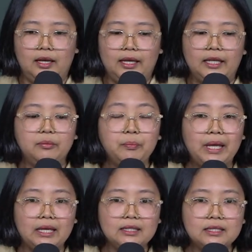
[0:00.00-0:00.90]
It
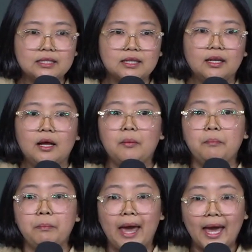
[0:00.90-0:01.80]
means
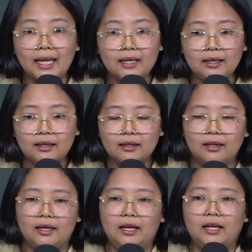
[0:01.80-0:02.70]
man
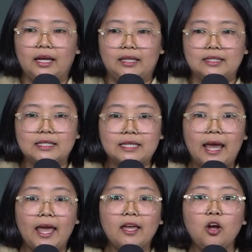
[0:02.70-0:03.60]
can
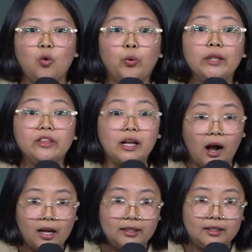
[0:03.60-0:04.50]
stay with
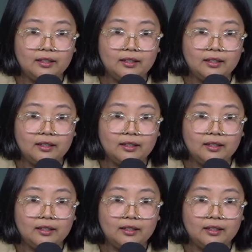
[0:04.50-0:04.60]
God.